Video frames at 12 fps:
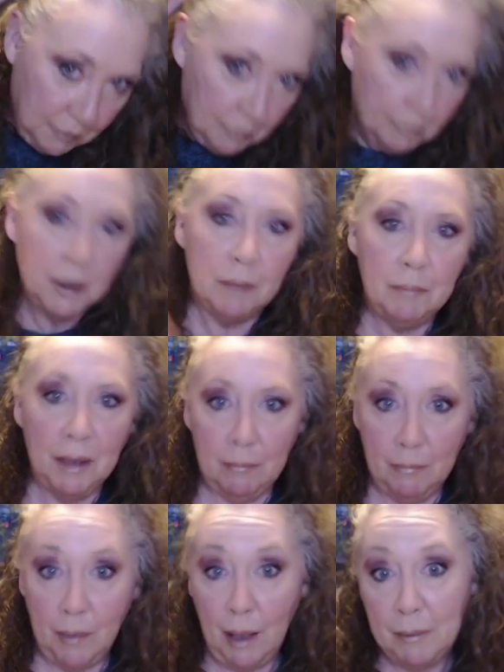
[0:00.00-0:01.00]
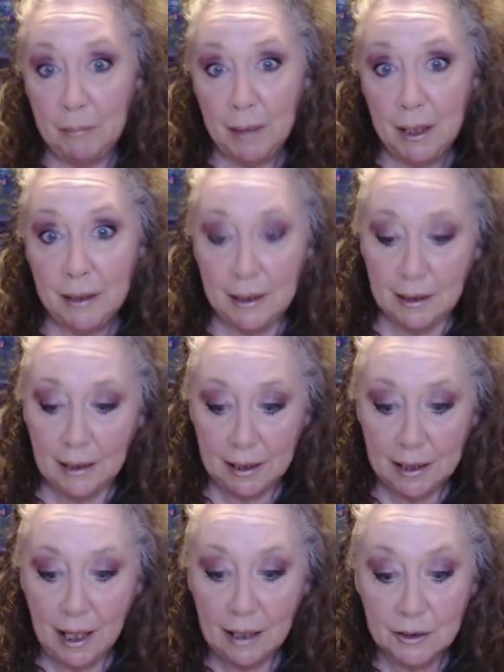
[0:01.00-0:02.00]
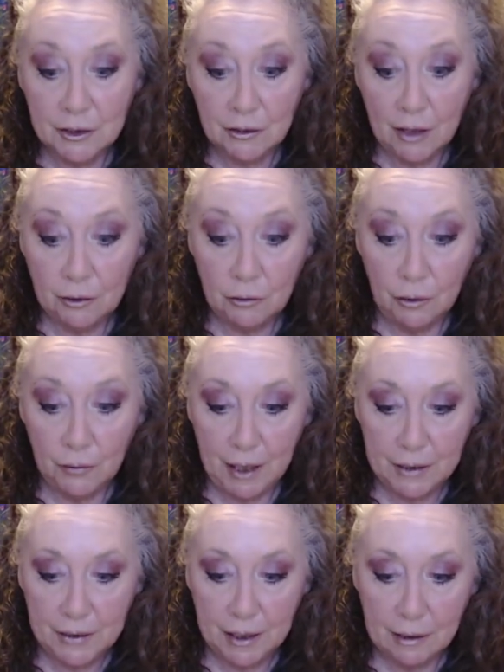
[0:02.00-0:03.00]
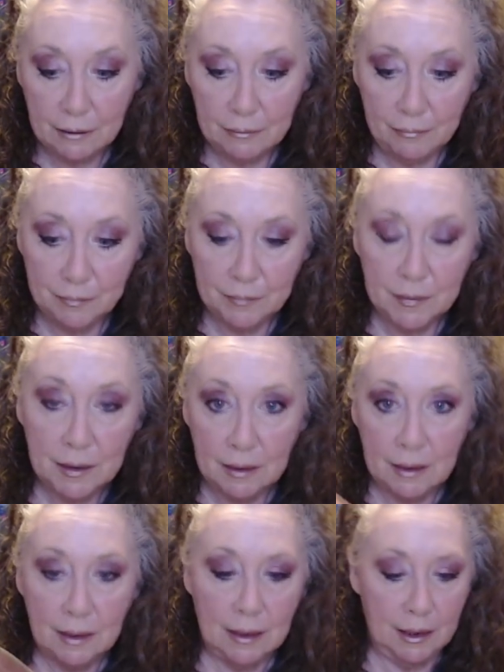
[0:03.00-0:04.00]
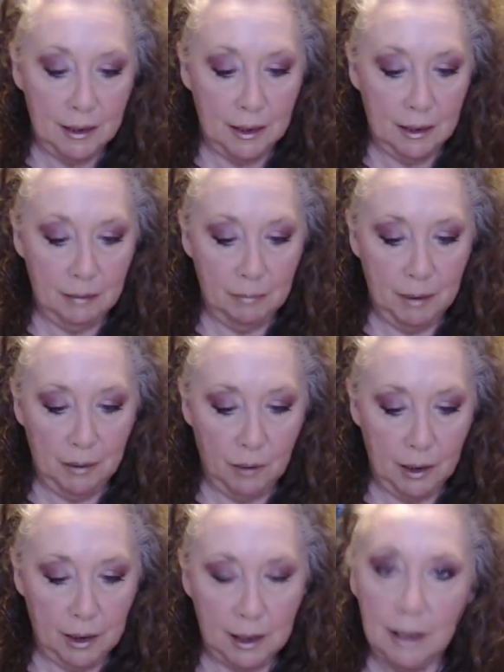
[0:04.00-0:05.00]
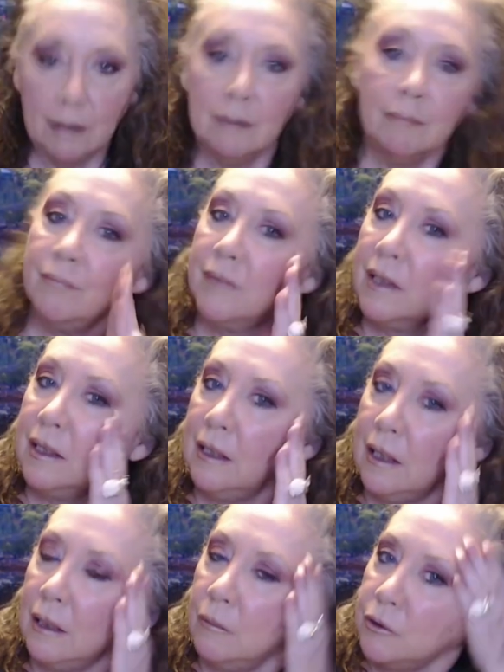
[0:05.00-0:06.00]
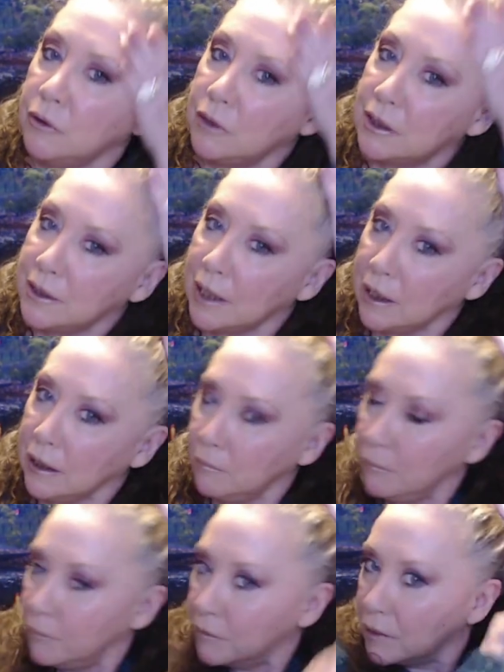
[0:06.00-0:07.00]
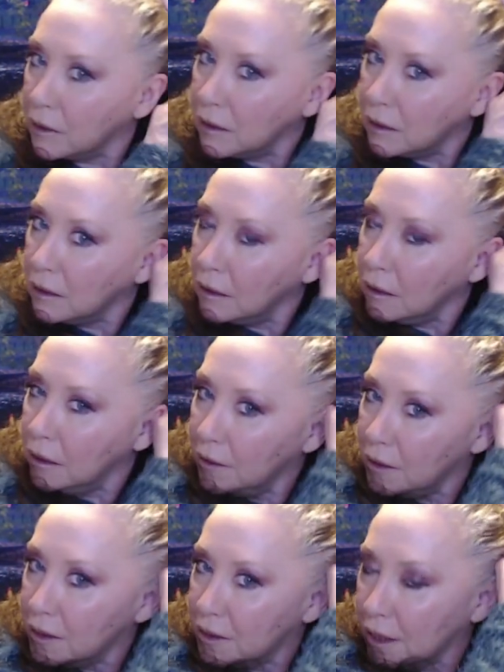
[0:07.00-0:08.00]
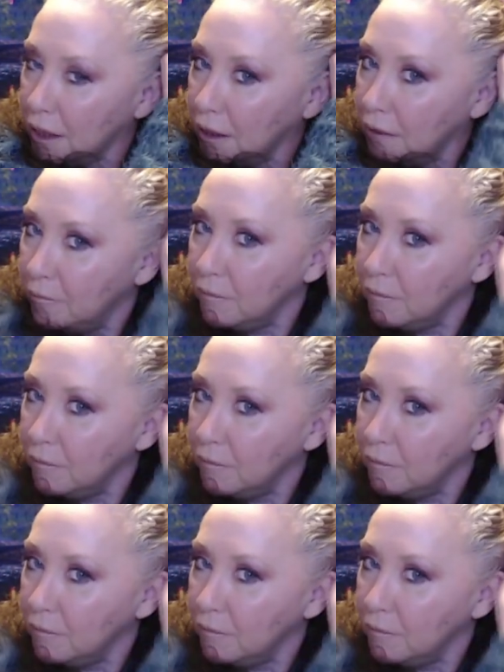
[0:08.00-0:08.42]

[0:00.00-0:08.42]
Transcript: put a big bobby pin in like that to try to hold that down. Got another big one here and we'll do the same on this side